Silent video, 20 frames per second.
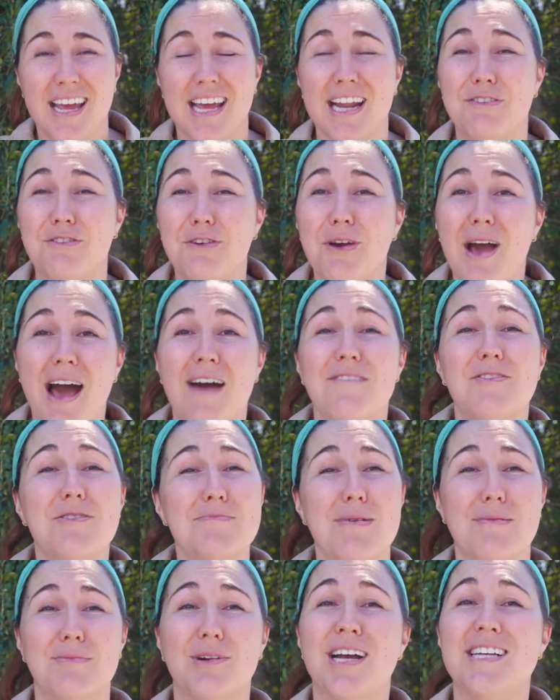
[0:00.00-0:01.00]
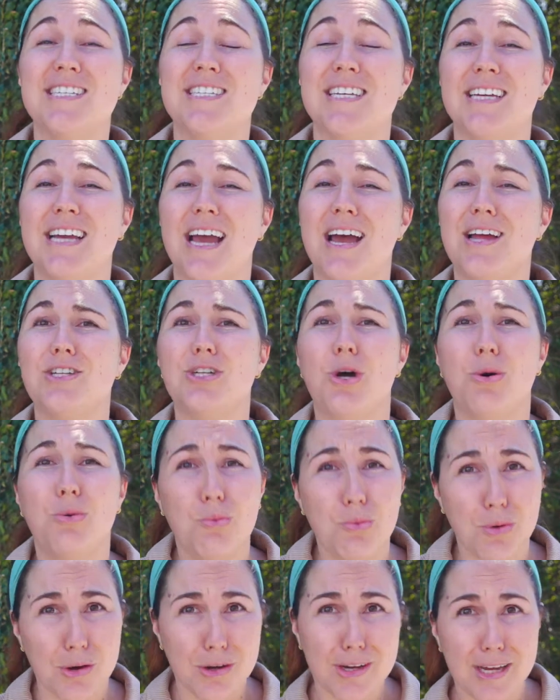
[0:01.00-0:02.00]
And if you haven't memorized it yet,
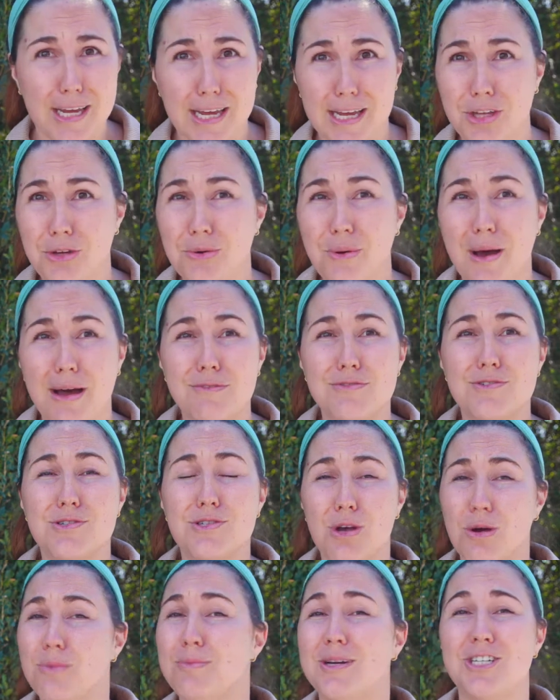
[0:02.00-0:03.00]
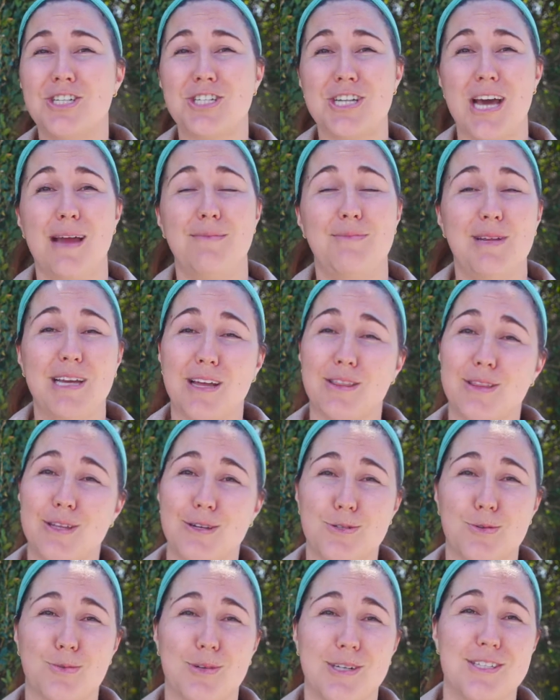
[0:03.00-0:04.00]
don't worry. You have so much time to get
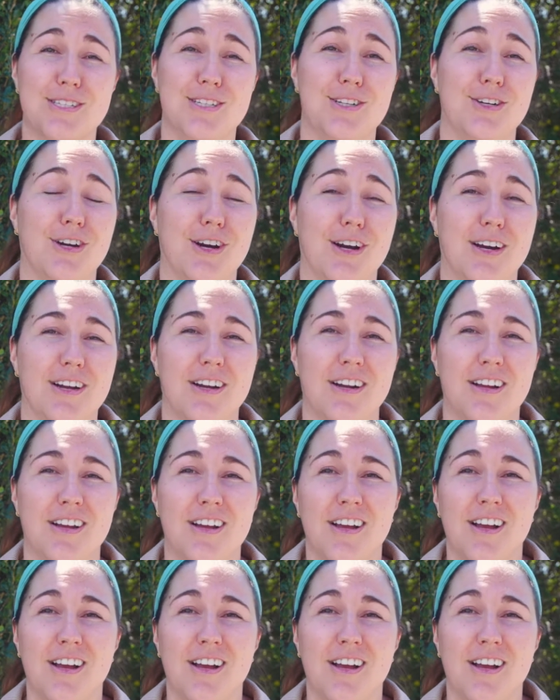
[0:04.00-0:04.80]
those words in your heart.